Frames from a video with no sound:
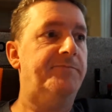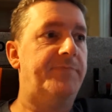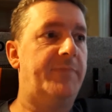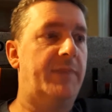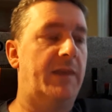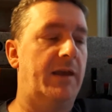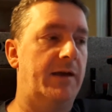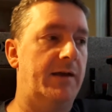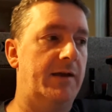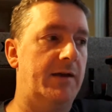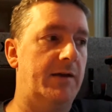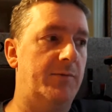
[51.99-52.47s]

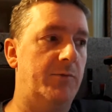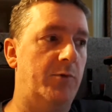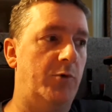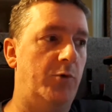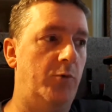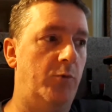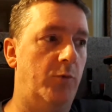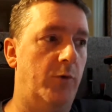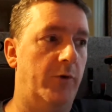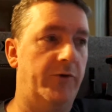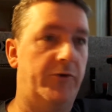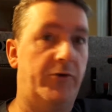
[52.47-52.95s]

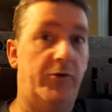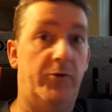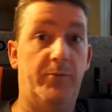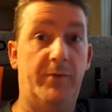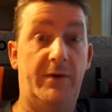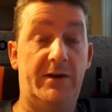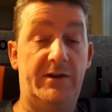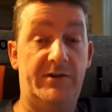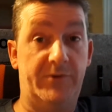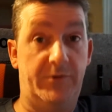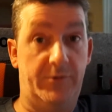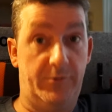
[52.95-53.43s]
who wanted
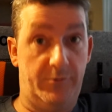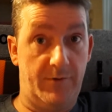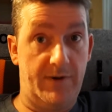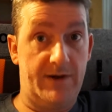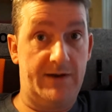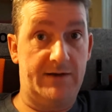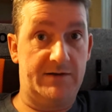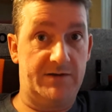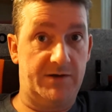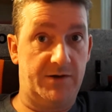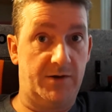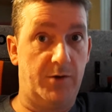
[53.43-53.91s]
me to
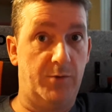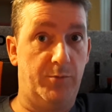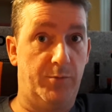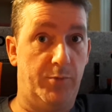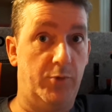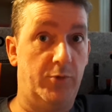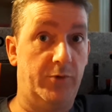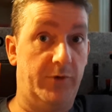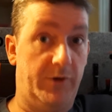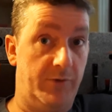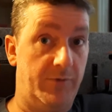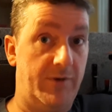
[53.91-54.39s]
narrate
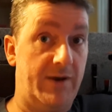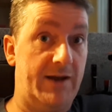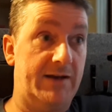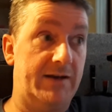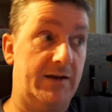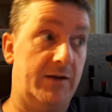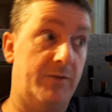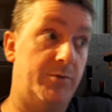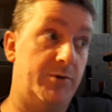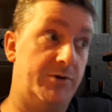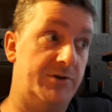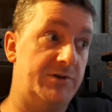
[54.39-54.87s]

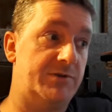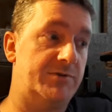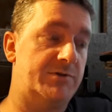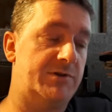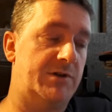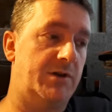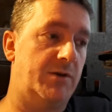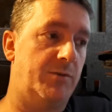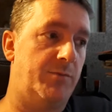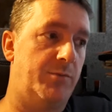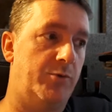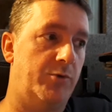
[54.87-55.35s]
and produce
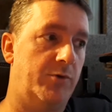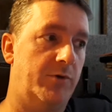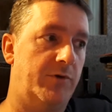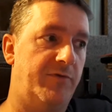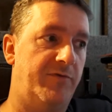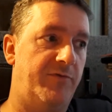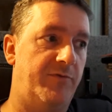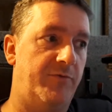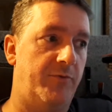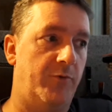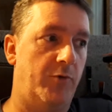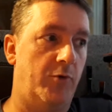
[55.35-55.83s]
her book,
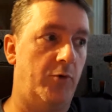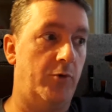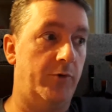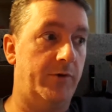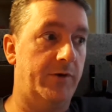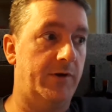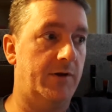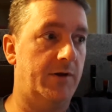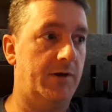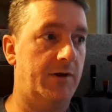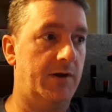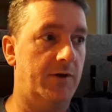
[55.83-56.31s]

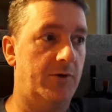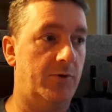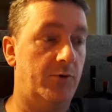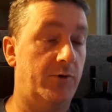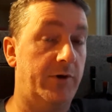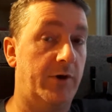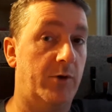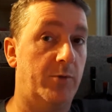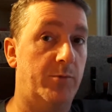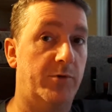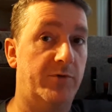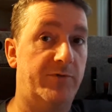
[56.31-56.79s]

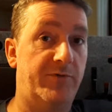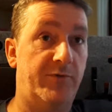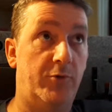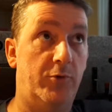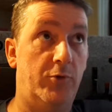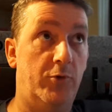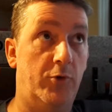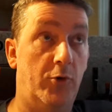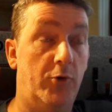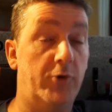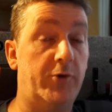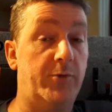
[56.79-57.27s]
audiobook
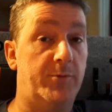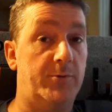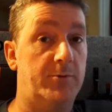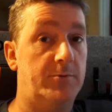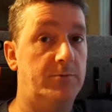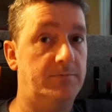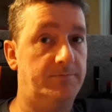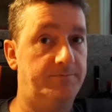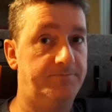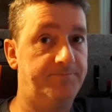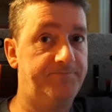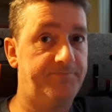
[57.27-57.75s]
for
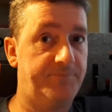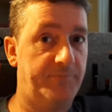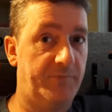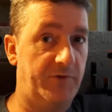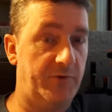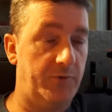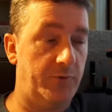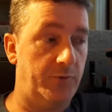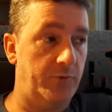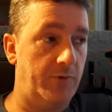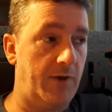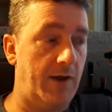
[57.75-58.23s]
Audible
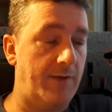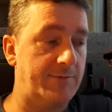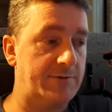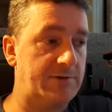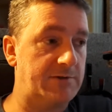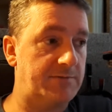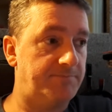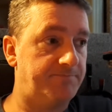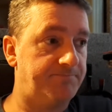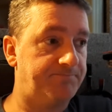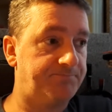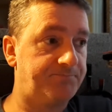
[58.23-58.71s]
through
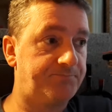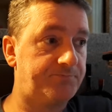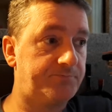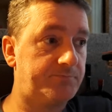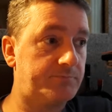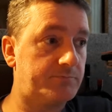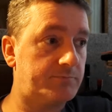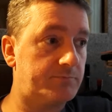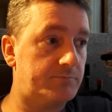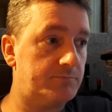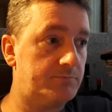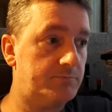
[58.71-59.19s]
Amazon,
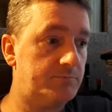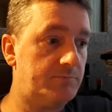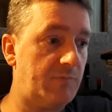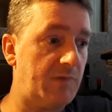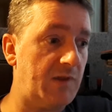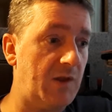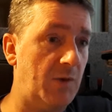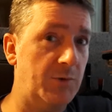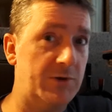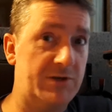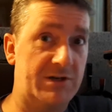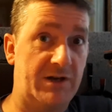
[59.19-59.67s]

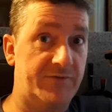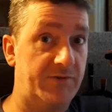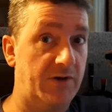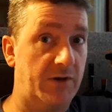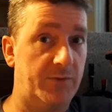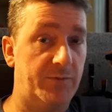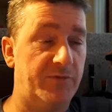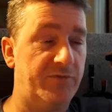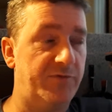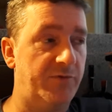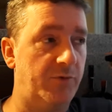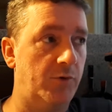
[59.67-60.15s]
which I've
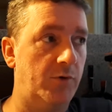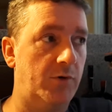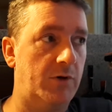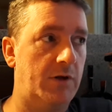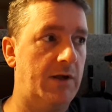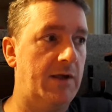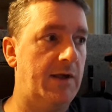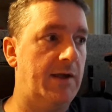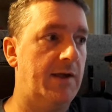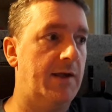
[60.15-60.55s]
done before.